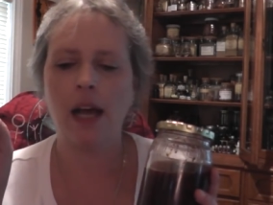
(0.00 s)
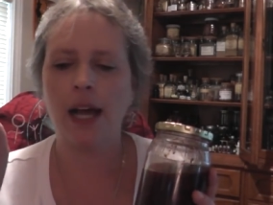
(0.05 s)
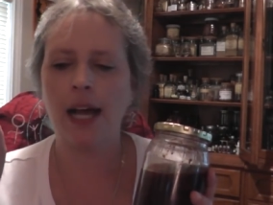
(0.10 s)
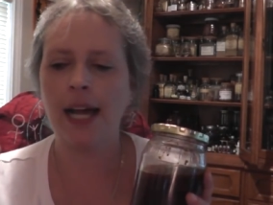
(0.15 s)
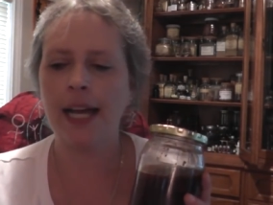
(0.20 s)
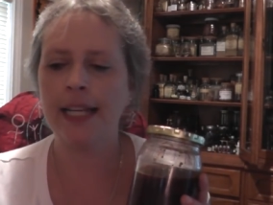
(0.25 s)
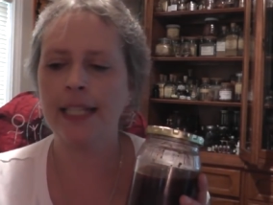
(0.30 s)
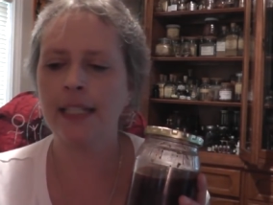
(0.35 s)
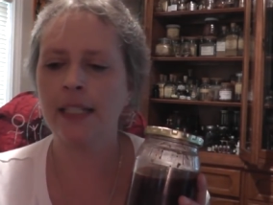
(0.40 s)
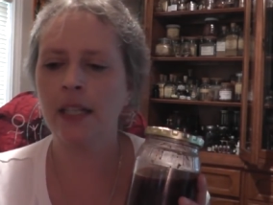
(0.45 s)

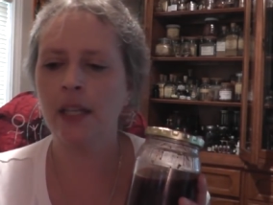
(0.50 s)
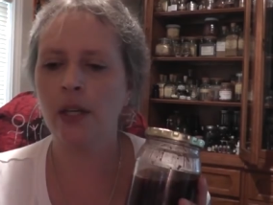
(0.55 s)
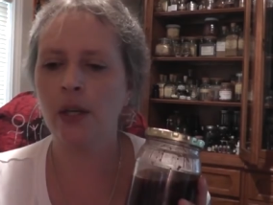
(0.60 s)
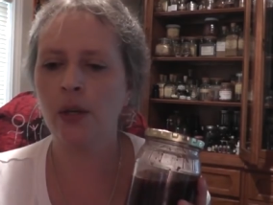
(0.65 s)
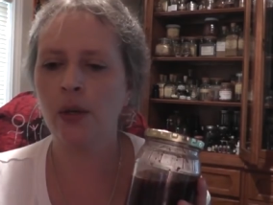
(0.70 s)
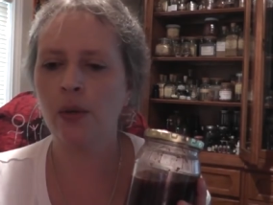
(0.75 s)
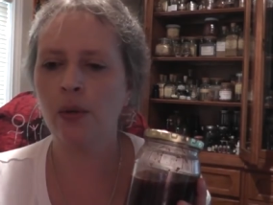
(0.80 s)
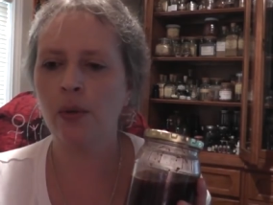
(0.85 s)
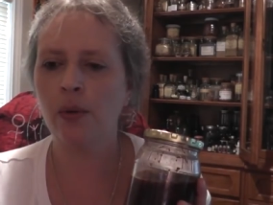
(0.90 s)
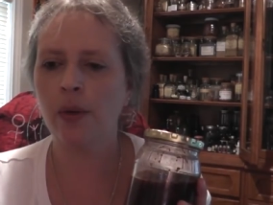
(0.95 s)
I
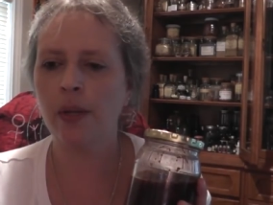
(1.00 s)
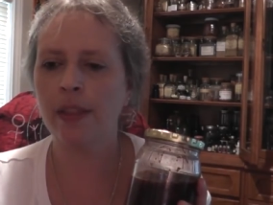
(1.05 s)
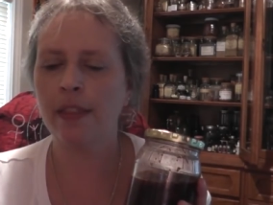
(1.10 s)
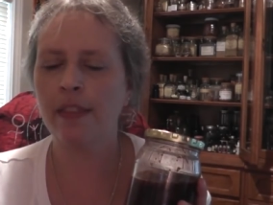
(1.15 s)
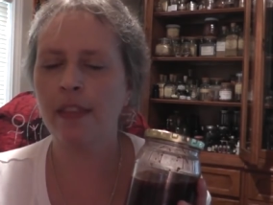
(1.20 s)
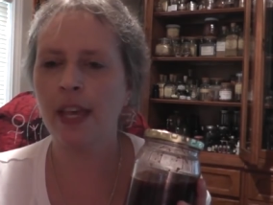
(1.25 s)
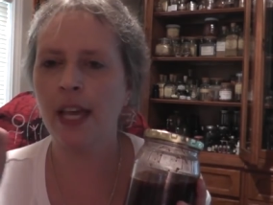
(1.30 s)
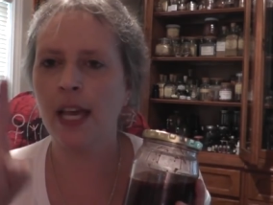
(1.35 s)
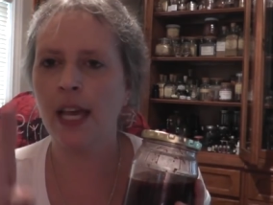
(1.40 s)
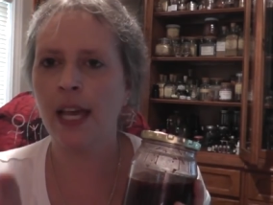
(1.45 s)
know
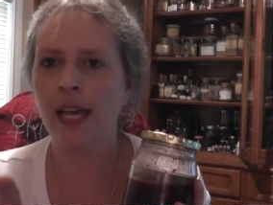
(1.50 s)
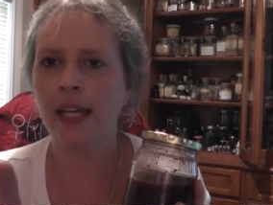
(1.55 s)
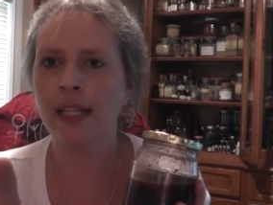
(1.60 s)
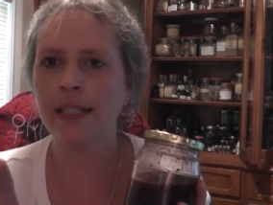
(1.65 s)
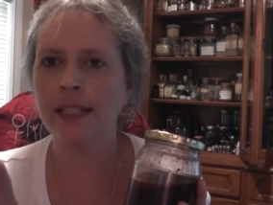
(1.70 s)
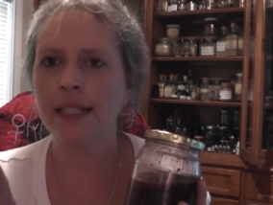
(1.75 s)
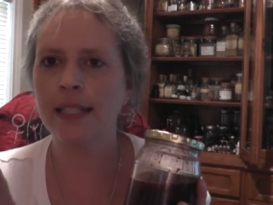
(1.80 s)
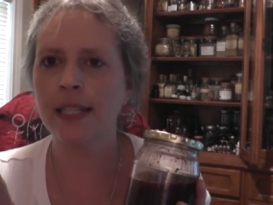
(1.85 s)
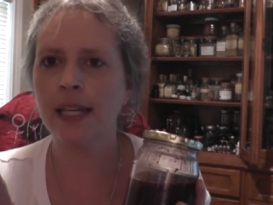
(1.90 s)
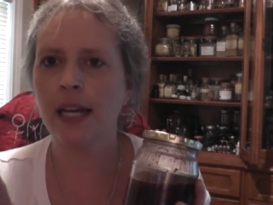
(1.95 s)

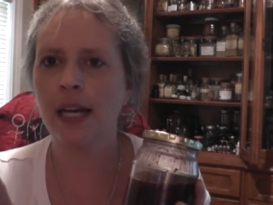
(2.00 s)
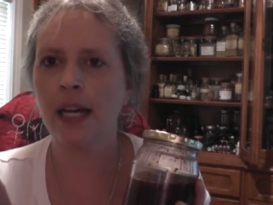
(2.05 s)
that